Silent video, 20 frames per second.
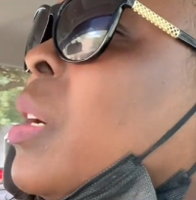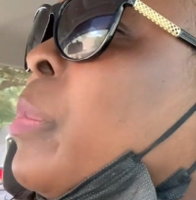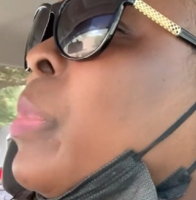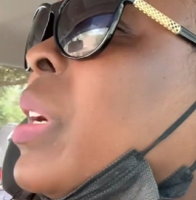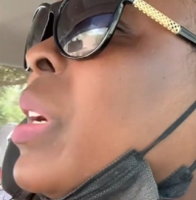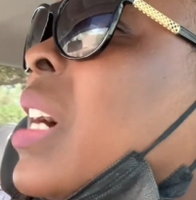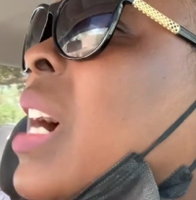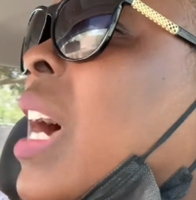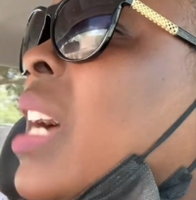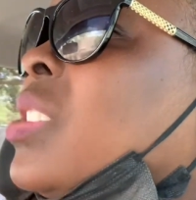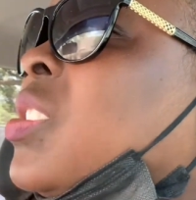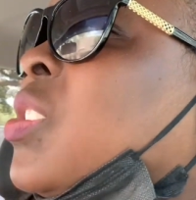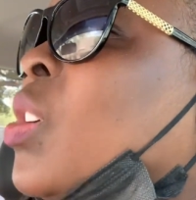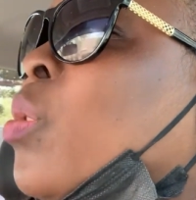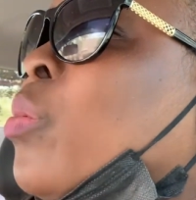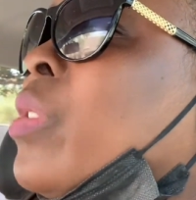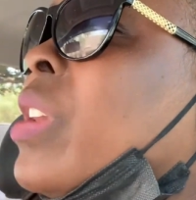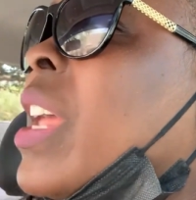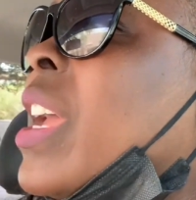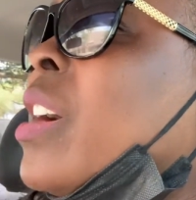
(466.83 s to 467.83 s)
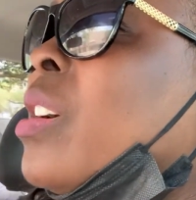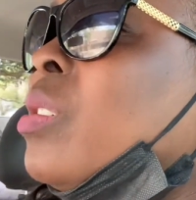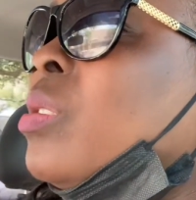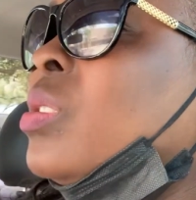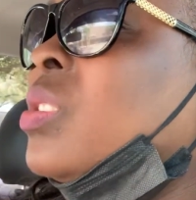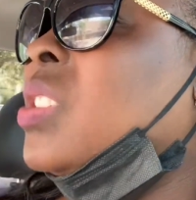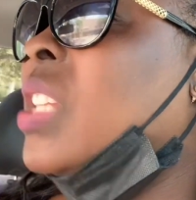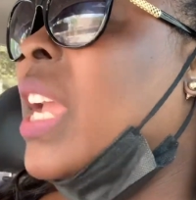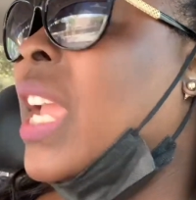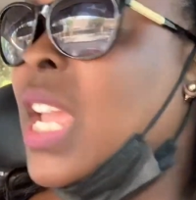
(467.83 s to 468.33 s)
Picasso
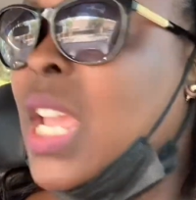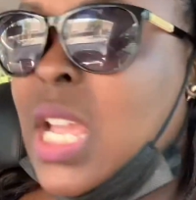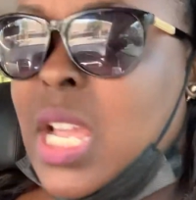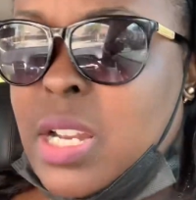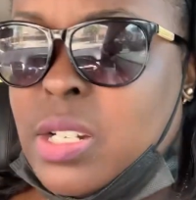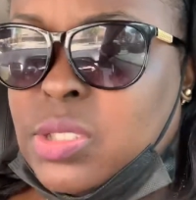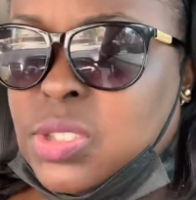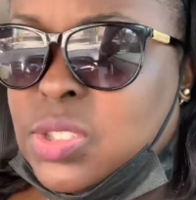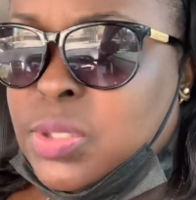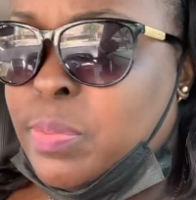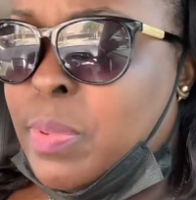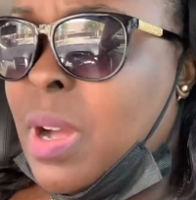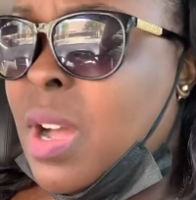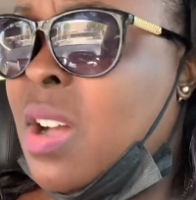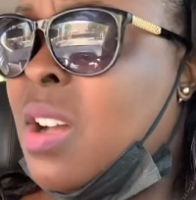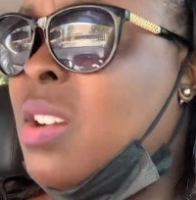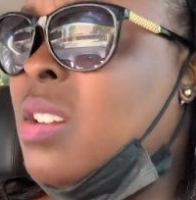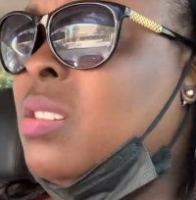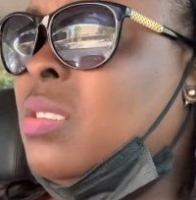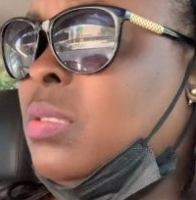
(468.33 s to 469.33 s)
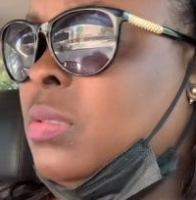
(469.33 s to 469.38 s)
Nails and Spa.